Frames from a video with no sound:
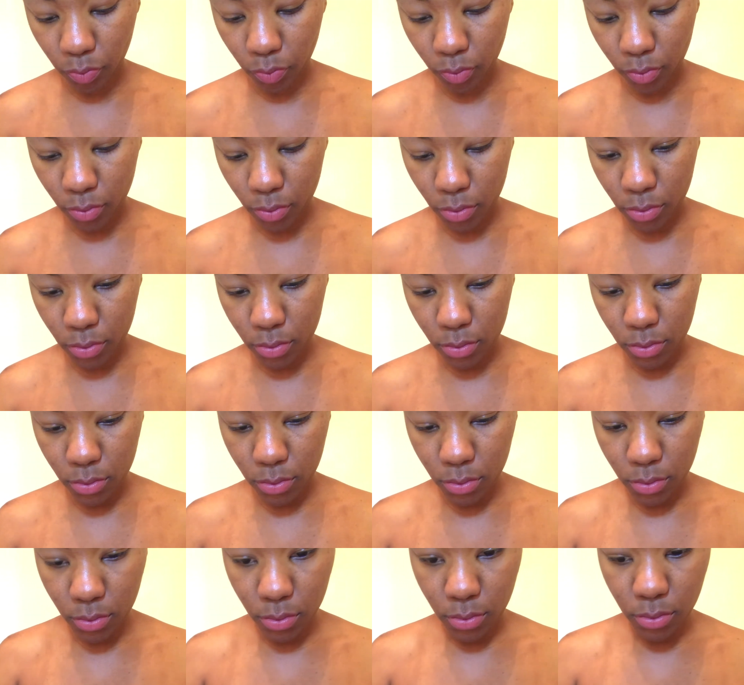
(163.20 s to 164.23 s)

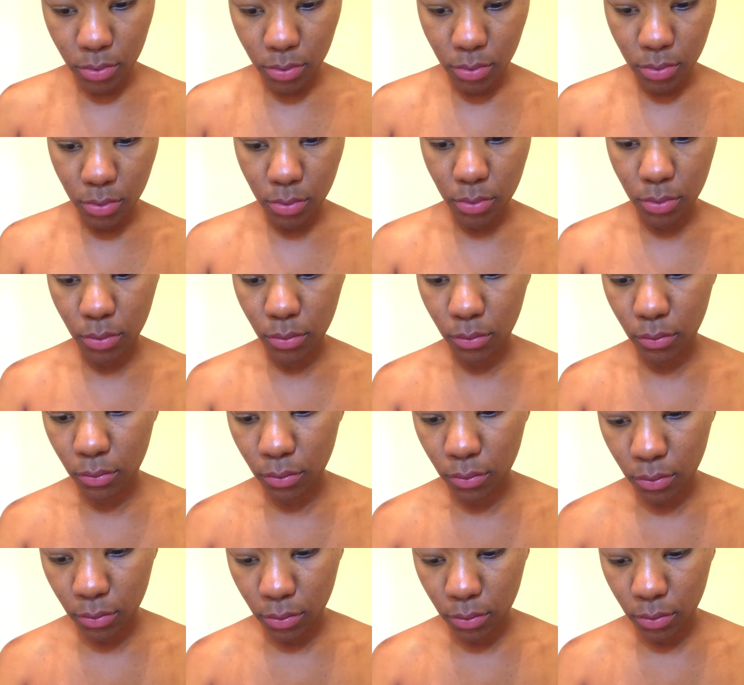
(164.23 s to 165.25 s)

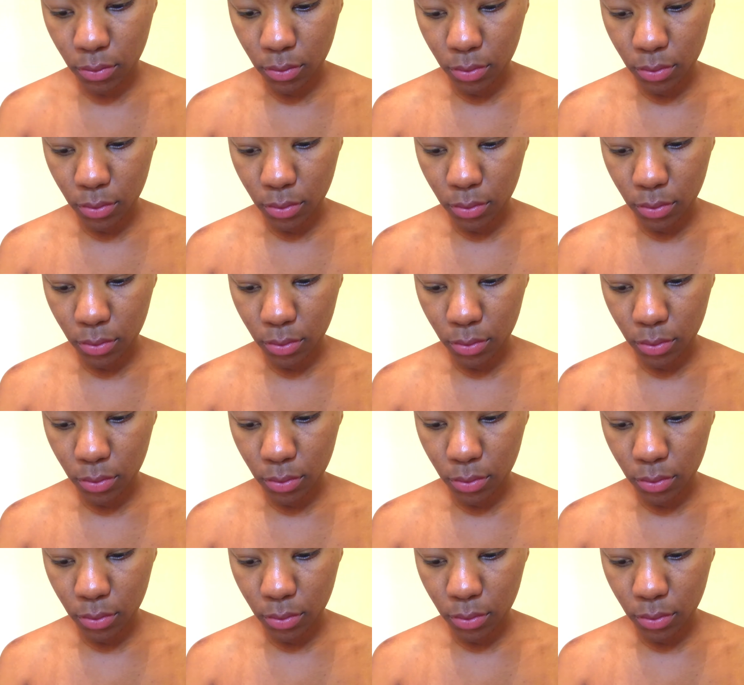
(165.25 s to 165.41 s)
(silence)